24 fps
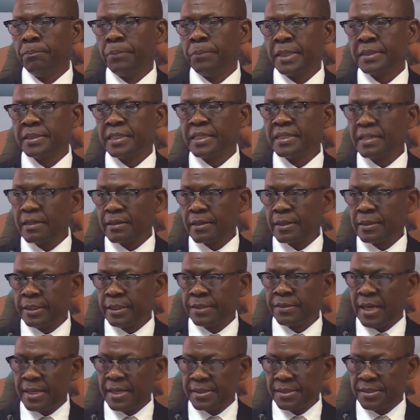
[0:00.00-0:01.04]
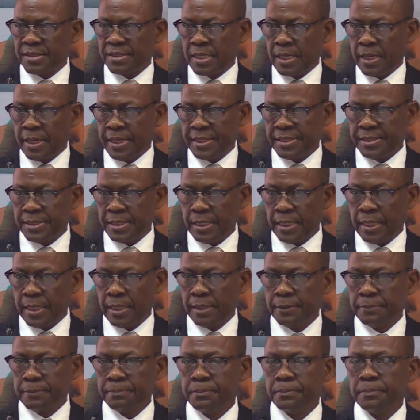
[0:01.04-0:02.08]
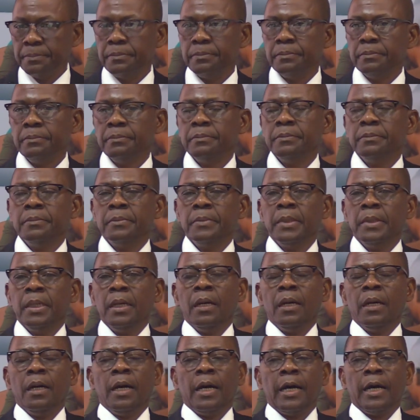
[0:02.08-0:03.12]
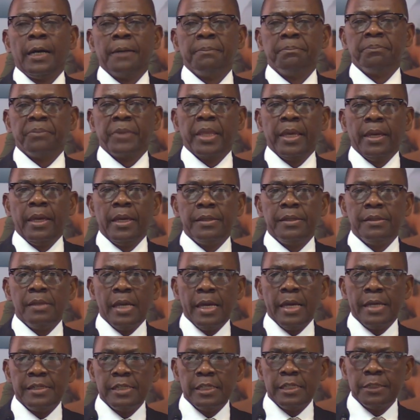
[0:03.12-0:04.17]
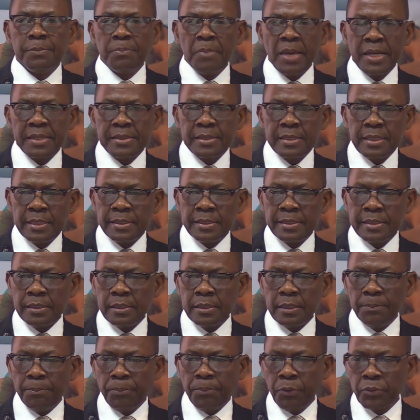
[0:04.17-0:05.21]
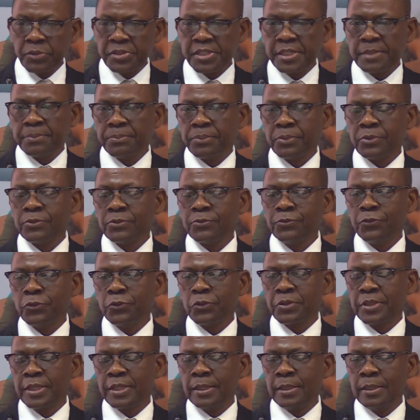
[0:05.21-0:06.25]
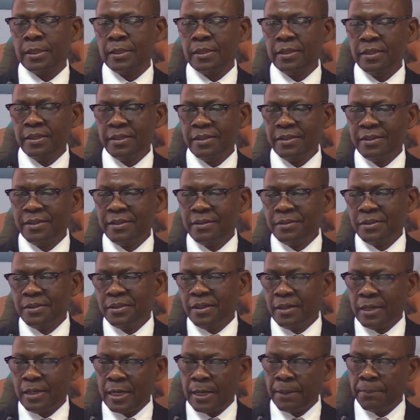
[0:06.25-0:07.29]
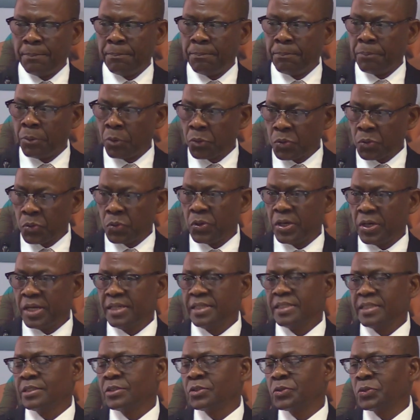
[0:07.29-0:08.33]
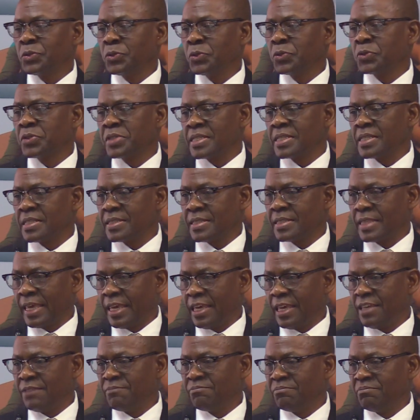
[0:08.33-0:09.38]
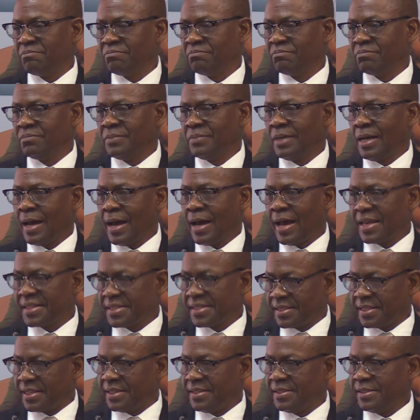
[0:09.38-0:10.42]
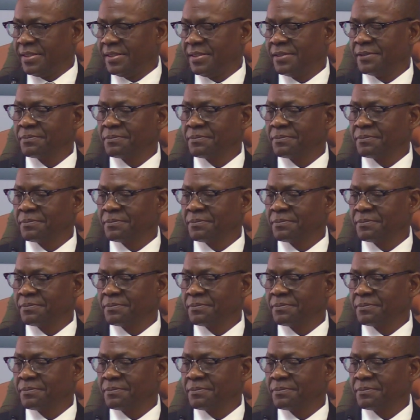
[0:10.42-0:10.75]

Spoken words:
but generally that's the idea. And it makes it impossible for the borrower to use the same asset